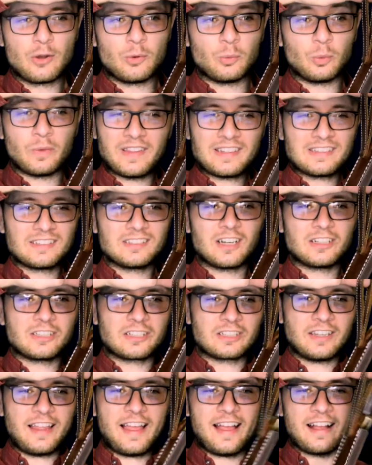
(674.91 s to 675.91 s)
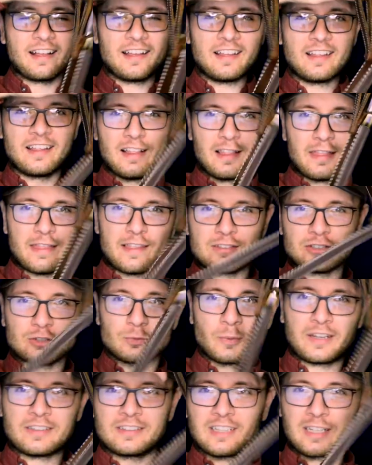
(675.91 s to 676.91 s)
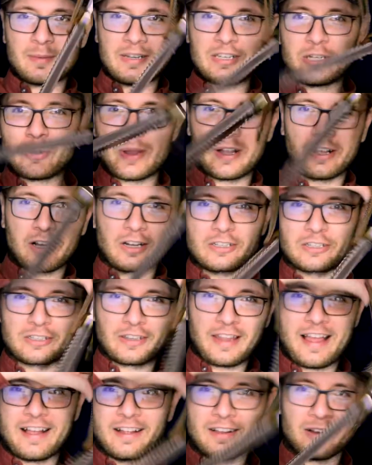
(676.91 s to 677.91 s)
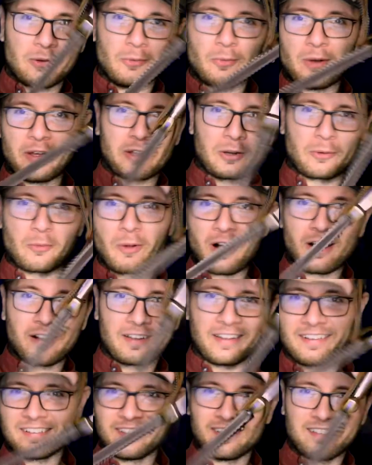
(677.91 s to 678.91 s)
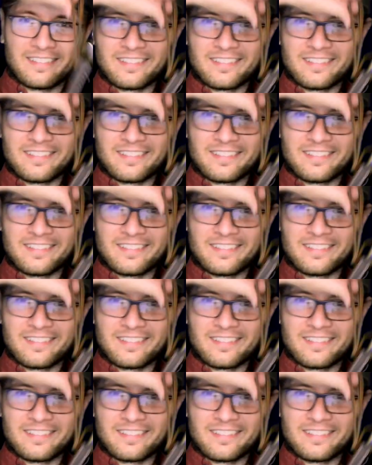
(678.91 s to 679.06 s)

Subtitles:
When this is on your leg, this is what it's going to be doing on your leg while you're walking.